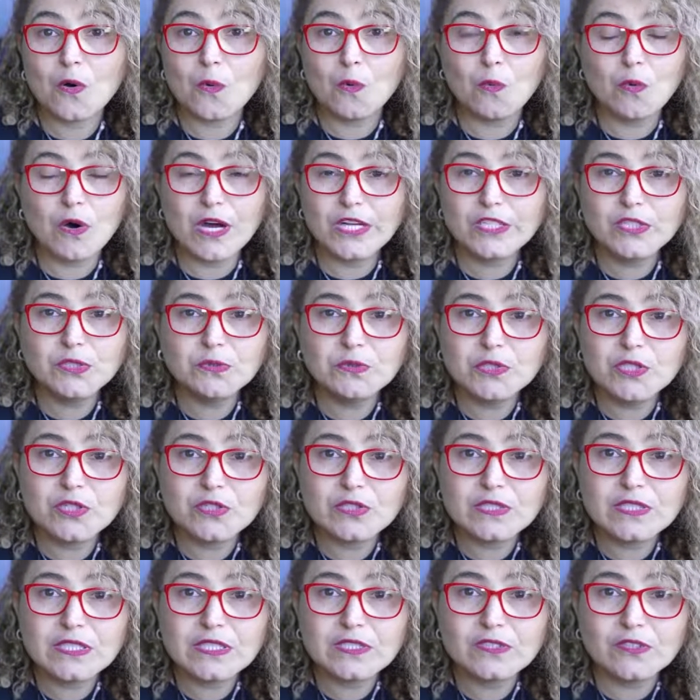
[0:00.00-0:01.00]
Why do we
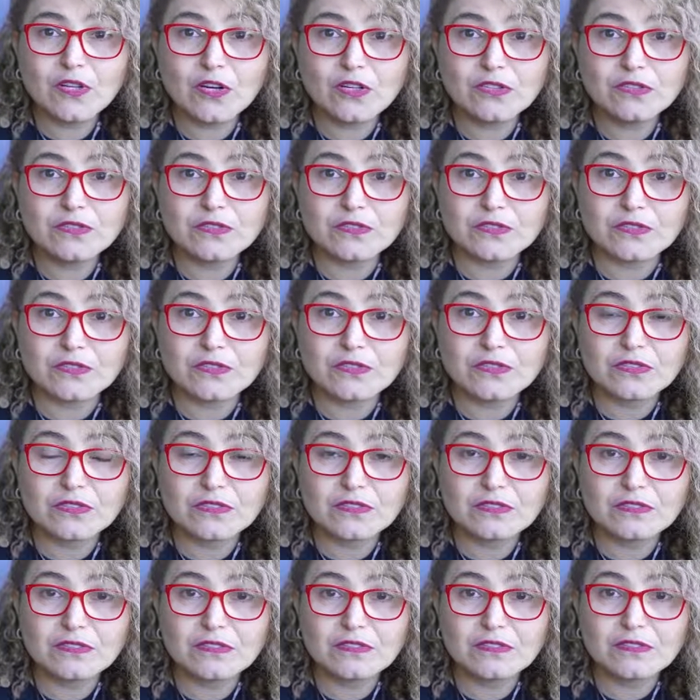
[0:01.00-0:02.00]
go see doctors?
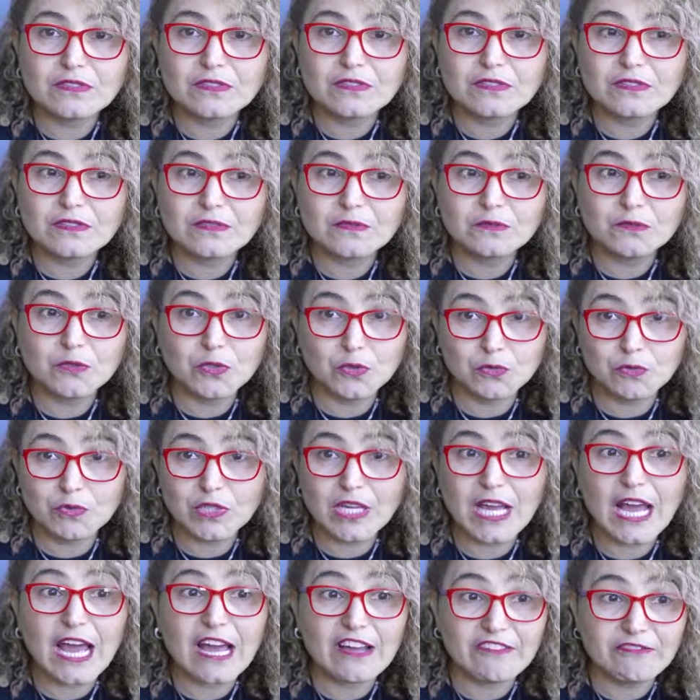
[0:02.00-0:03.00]
When we
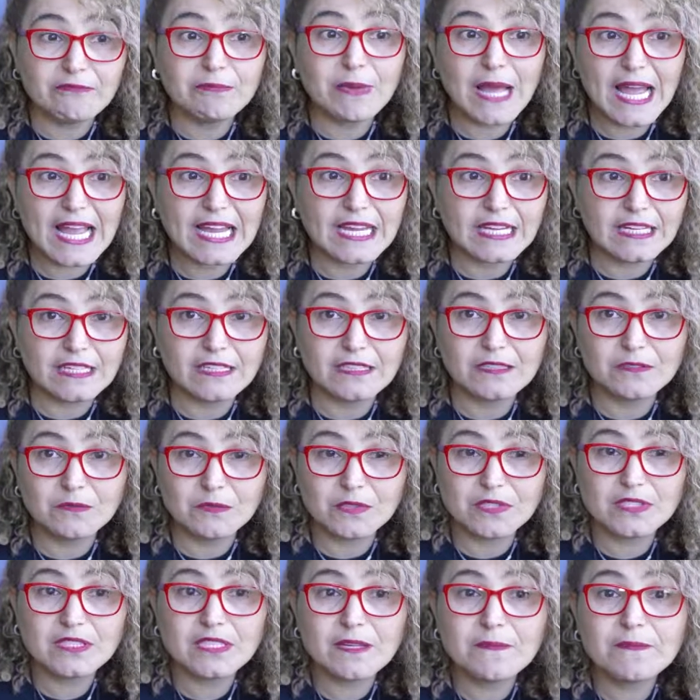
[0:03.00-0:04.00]
have pain,
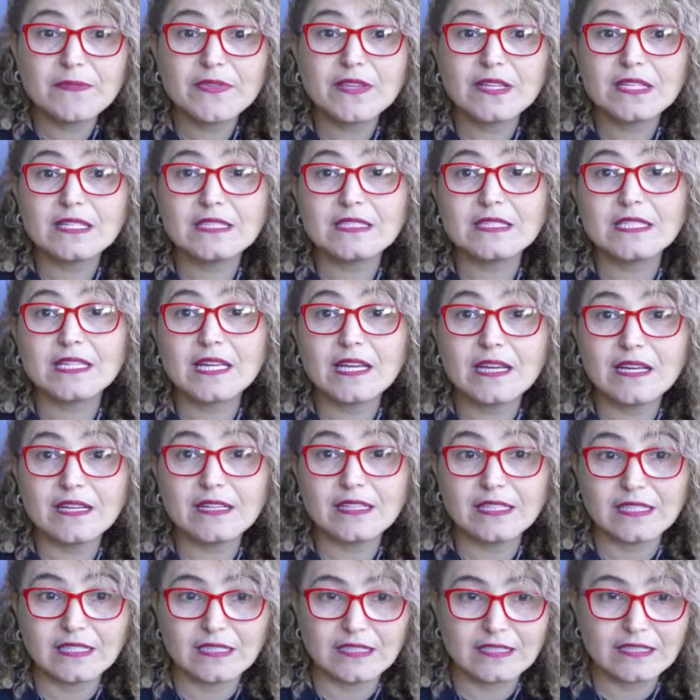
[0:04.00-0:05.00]
when something is
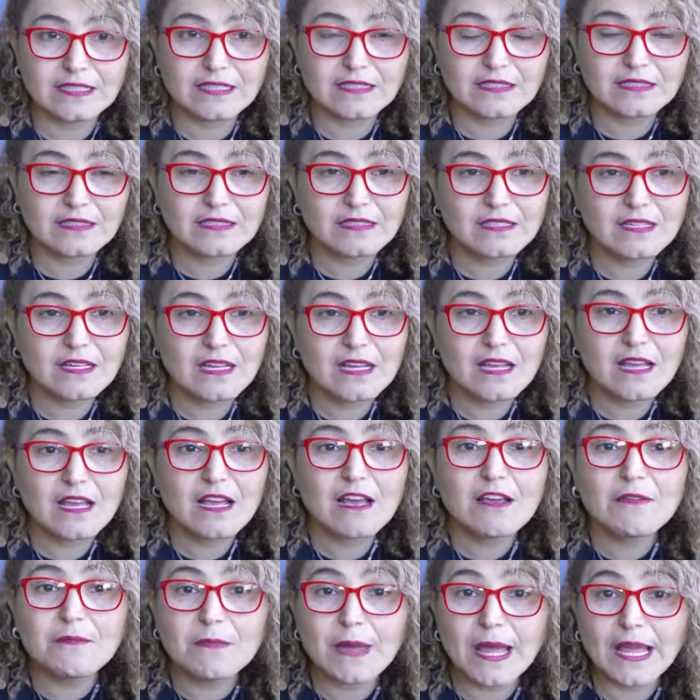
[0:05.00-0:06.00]
hurting us.
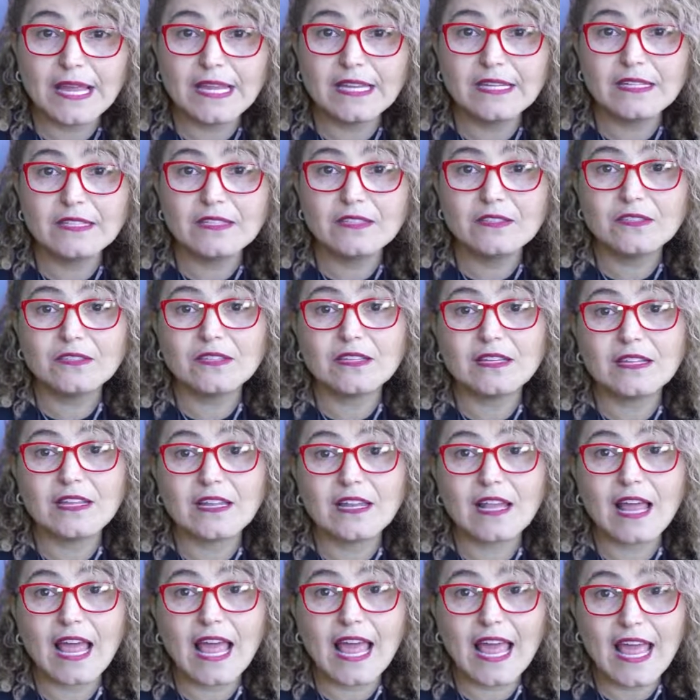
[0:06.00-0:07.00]
Pain,
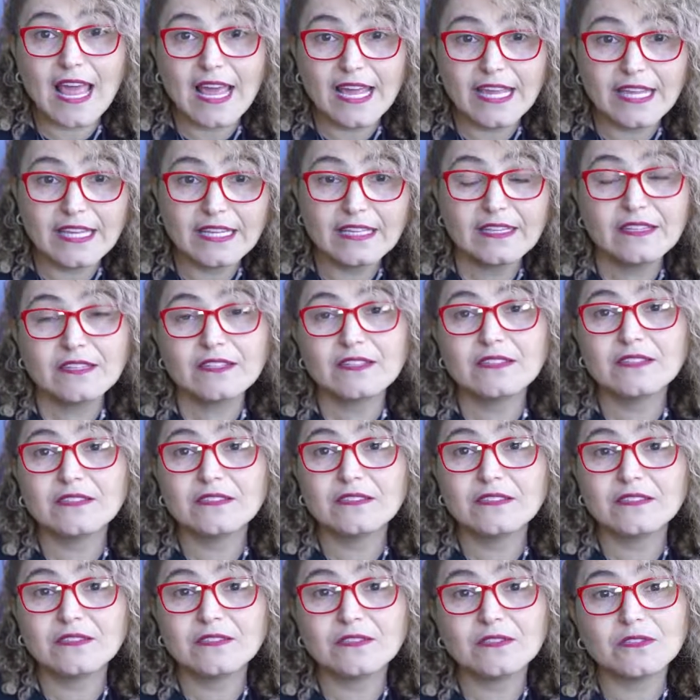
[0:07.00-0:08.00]
ache,
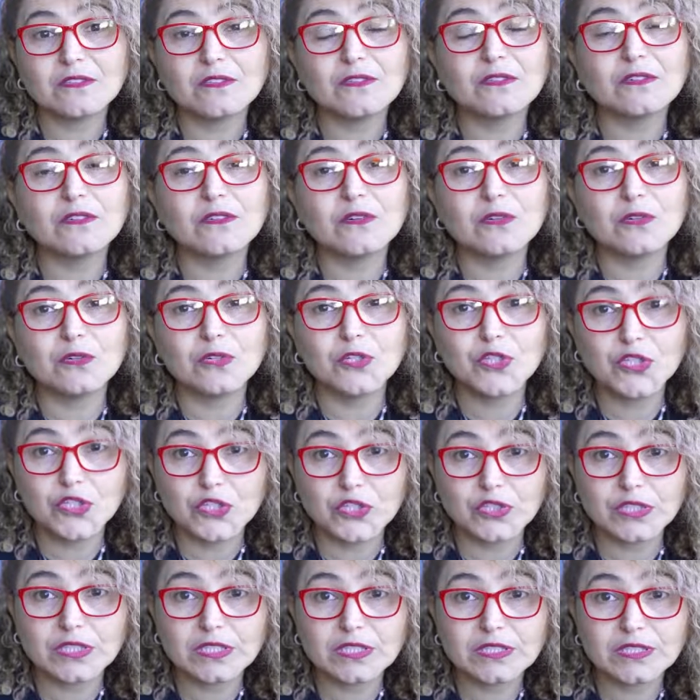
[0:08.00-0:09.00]
or
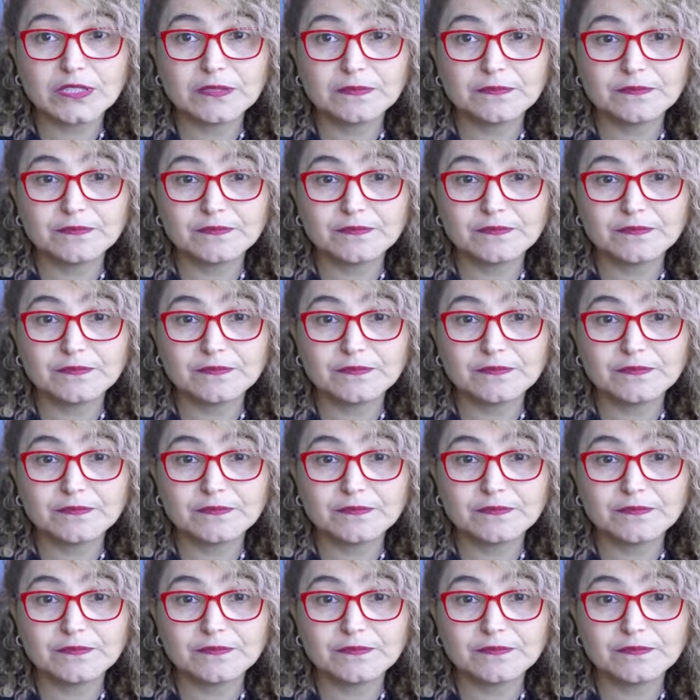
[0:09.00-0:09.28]
hurt.